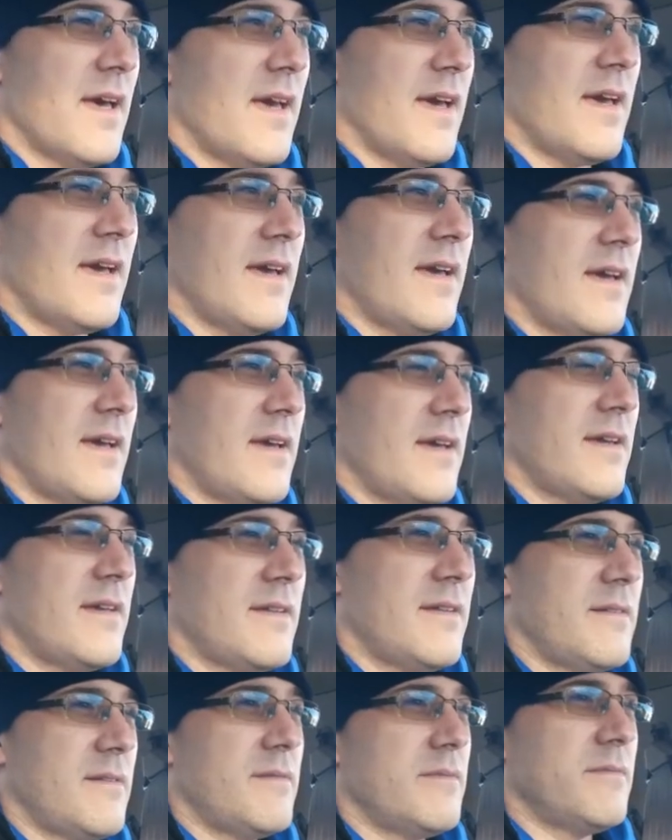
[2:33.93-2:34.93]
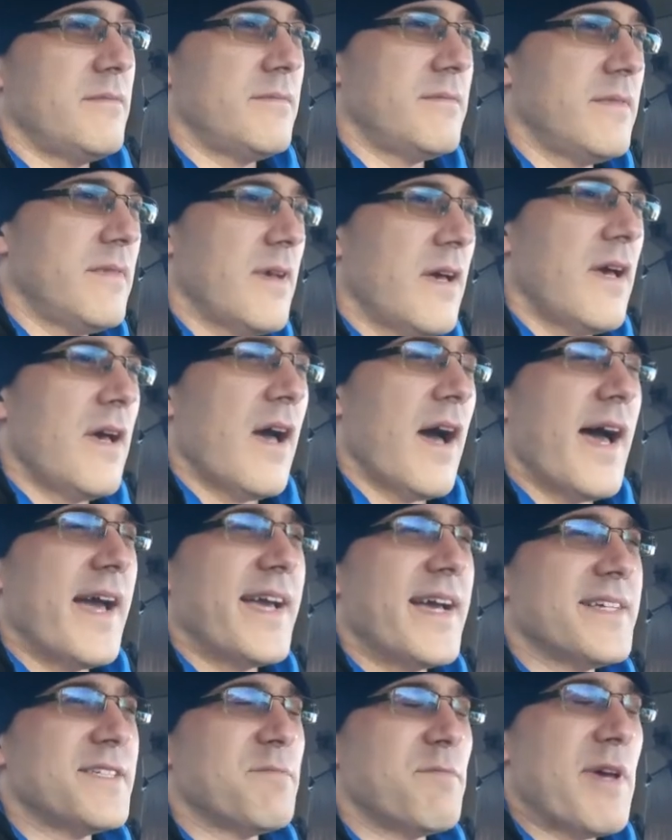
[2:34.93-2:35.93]
And
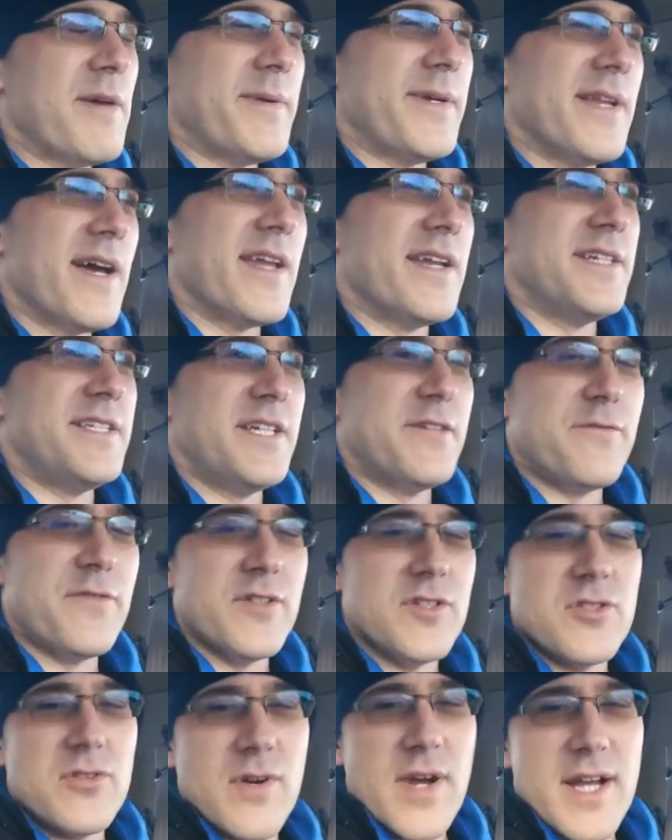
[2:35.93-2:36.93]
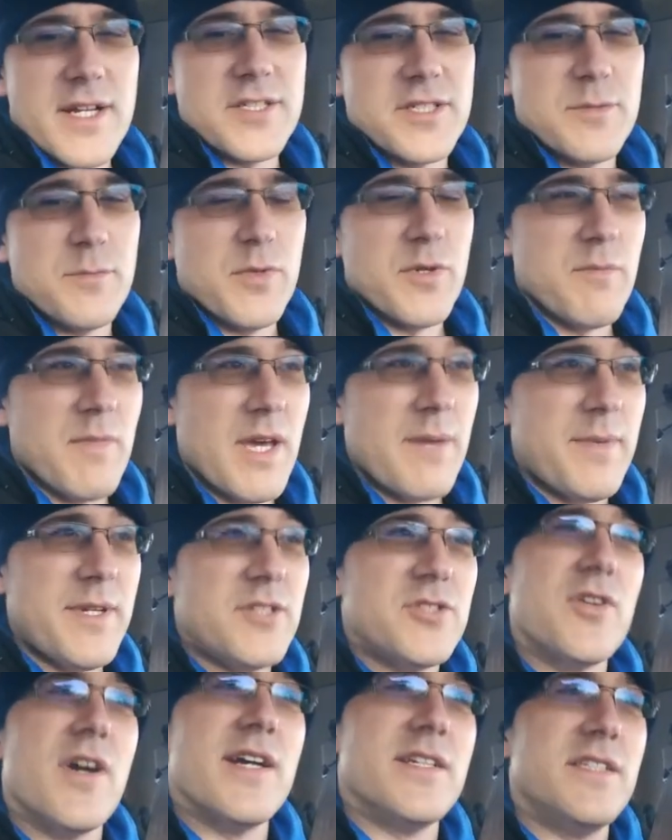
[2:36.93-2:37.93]
I guess maybe not a different direction, but maybe
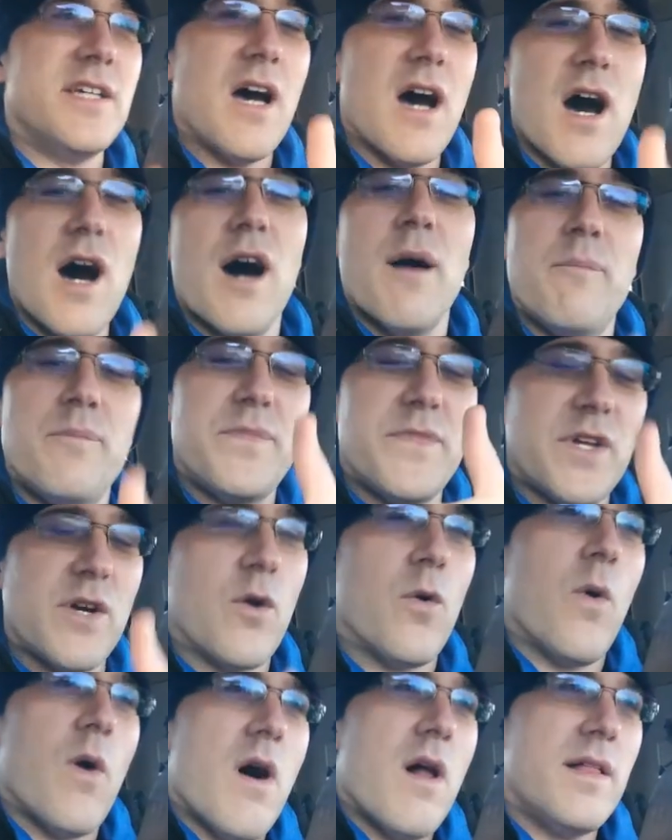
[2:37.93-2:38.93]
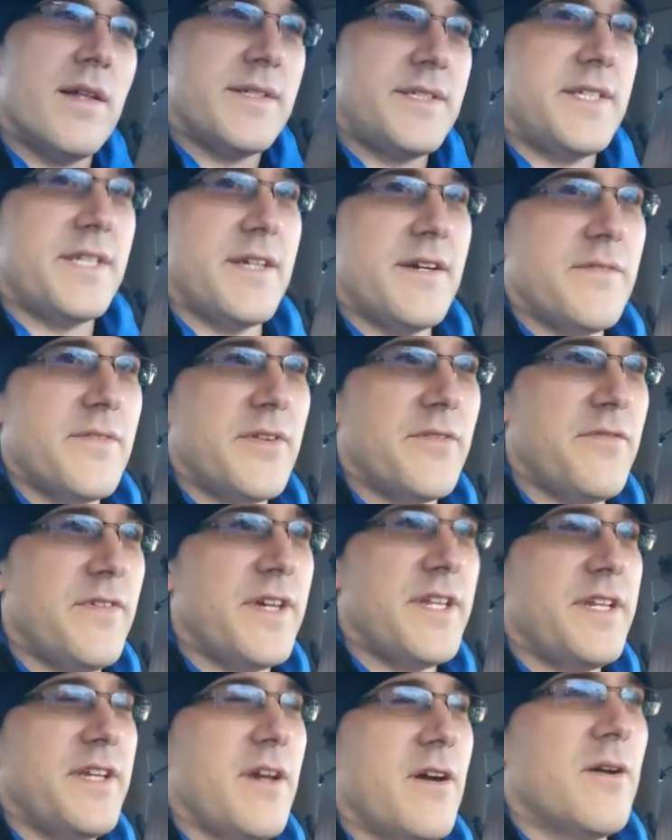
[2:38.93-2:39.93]
try to up the quality of the
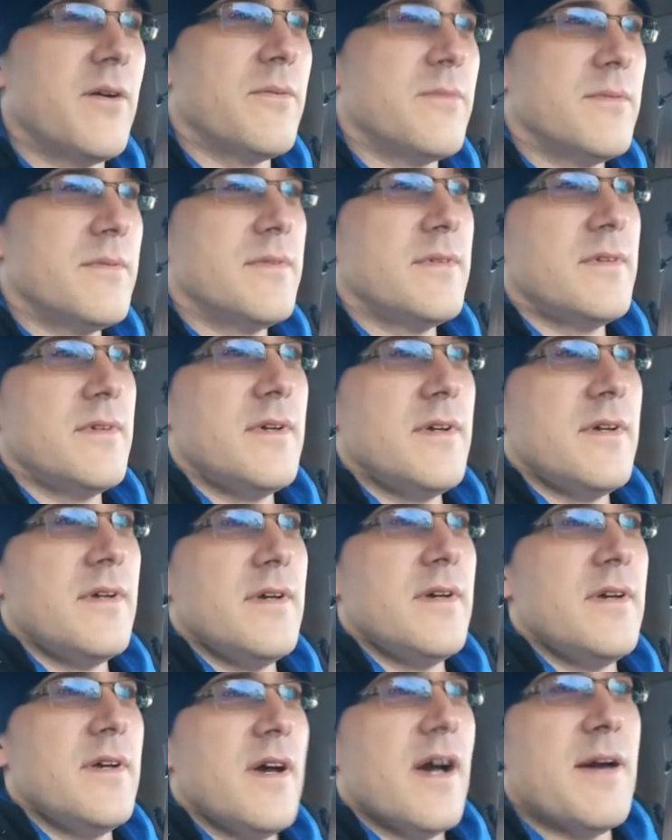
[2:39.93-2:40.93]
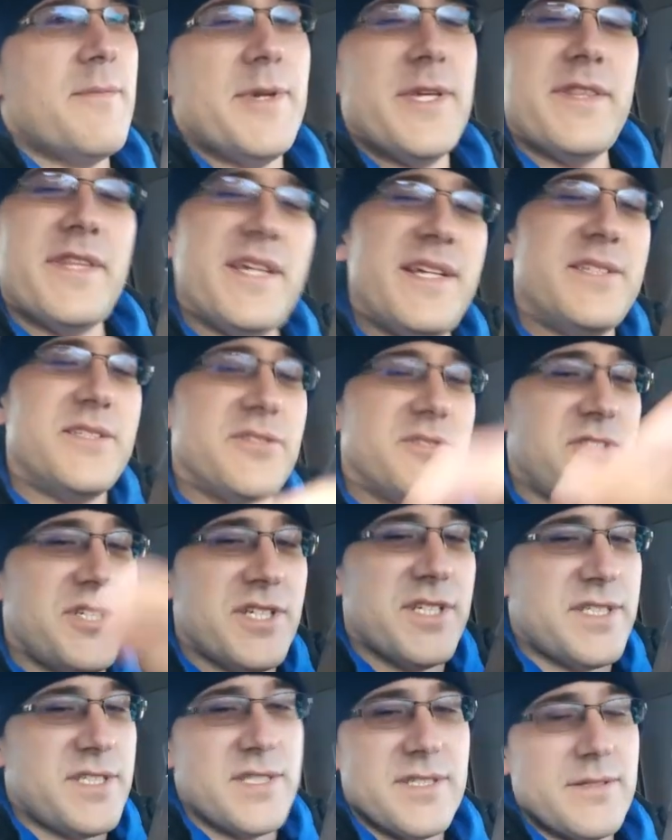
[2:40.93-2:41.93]
video. I mean, these are
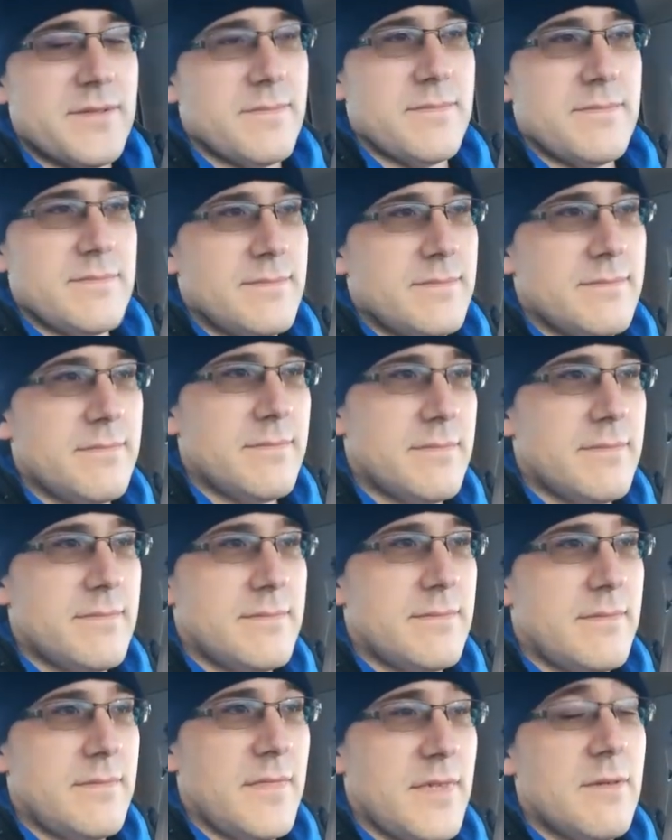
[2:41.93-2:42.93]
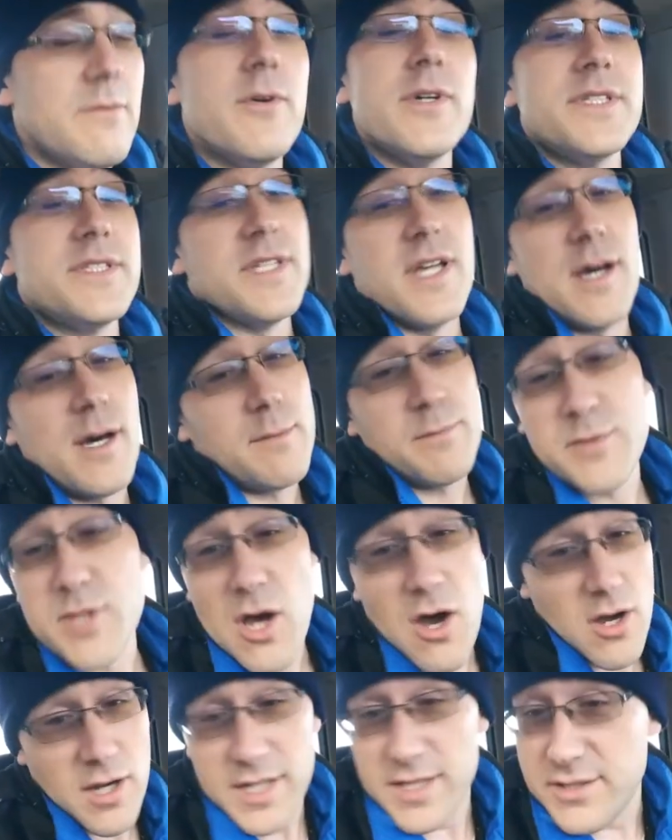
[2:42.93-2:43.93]
just what's up
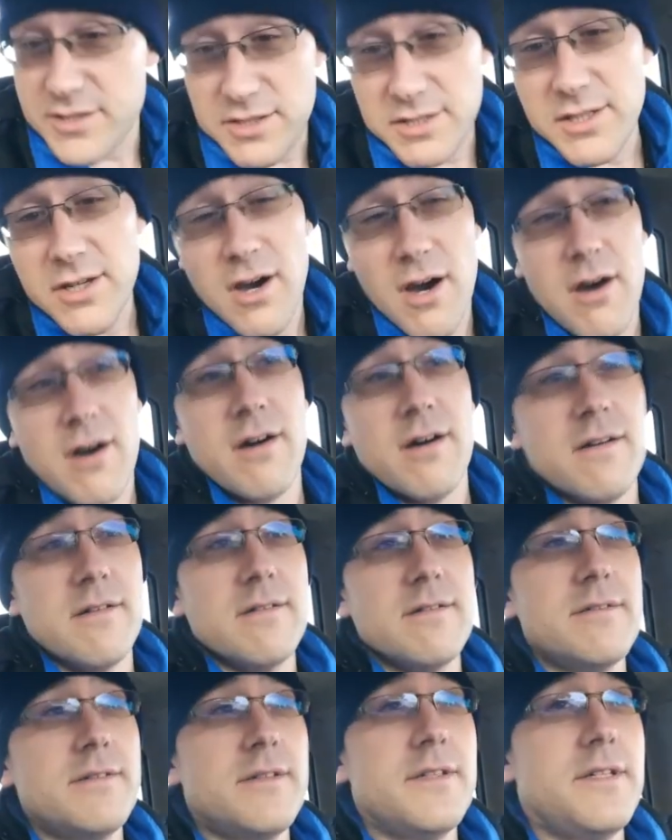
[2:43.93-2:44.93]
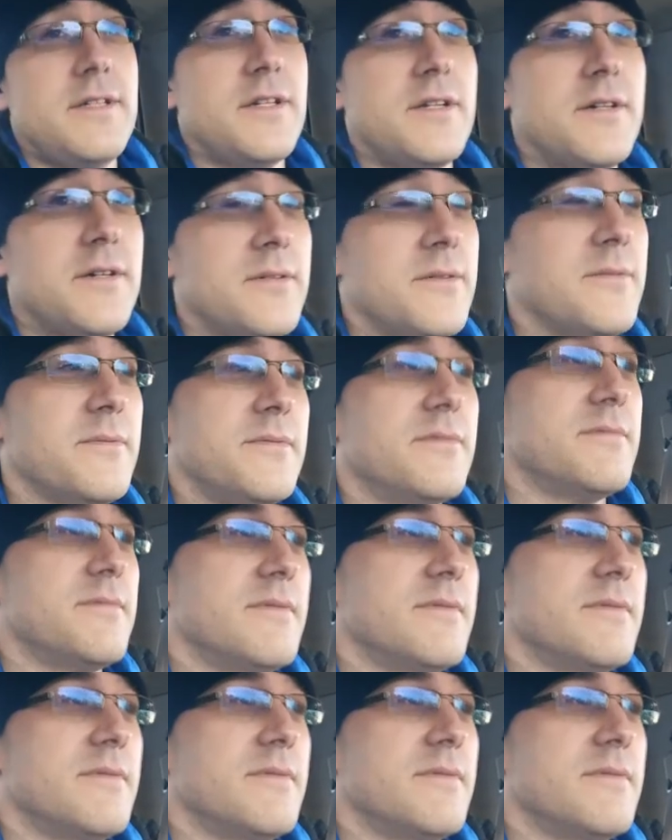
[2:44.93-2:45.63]
talking to y'all, you know,